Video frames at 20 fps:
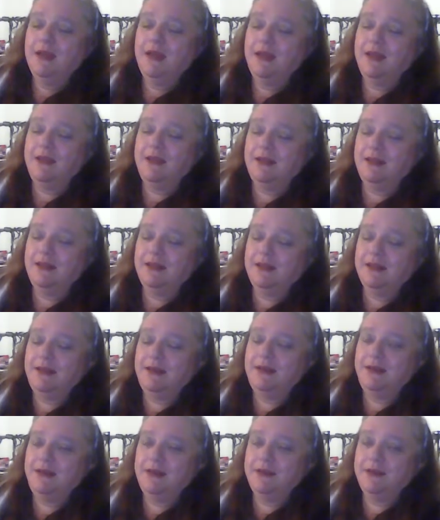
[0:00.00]
in
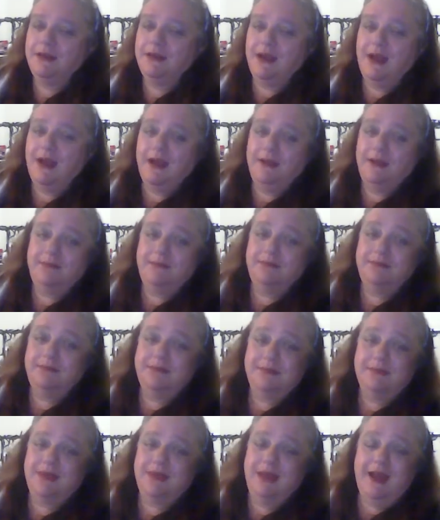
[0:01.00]
linear time.
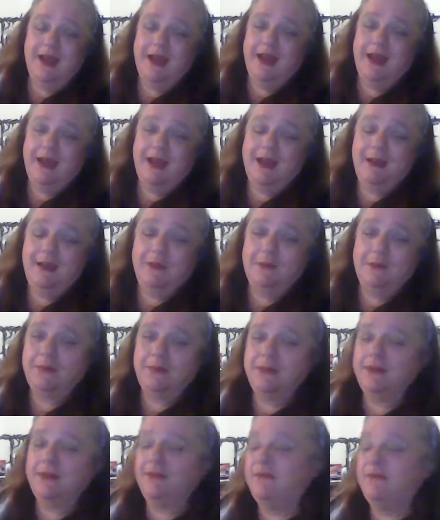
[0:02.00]
Yeah, I don't
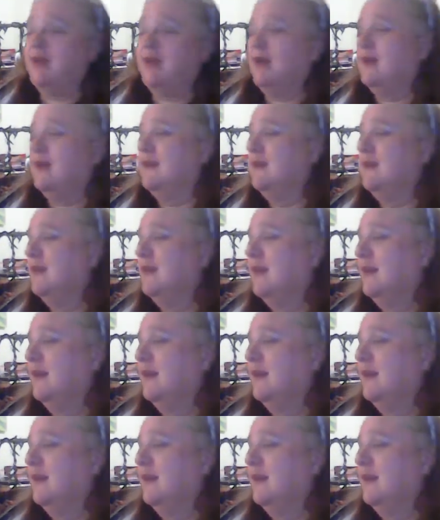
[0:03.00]
believe that.